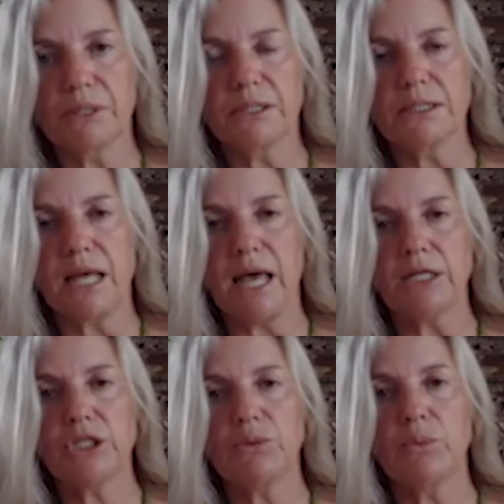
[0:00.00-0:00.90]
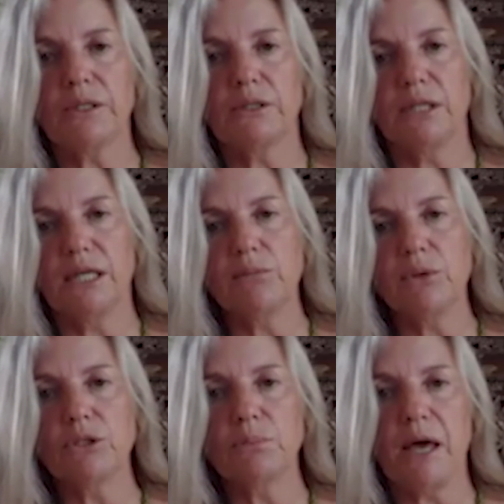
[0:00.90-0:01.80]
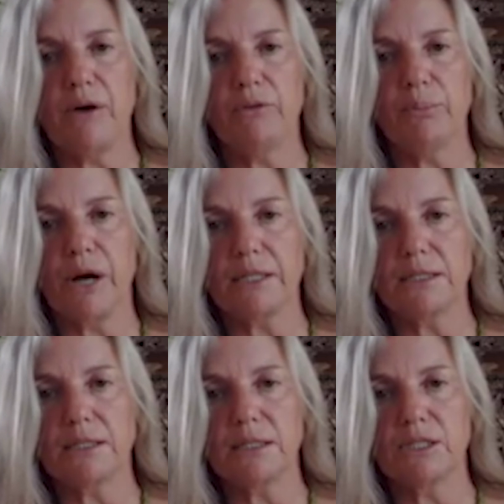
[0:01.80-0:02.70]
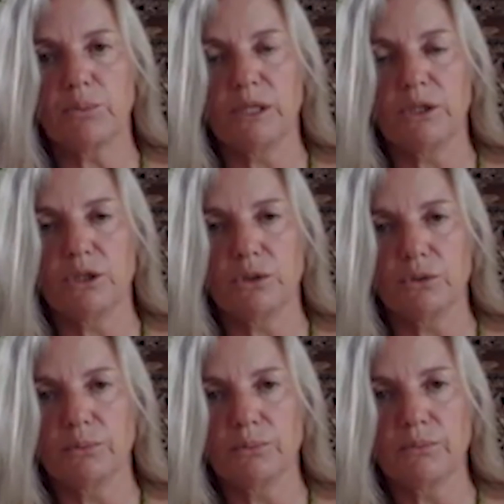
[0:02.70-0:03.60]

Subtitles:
but it's actually one of the most powerful practices that we can do.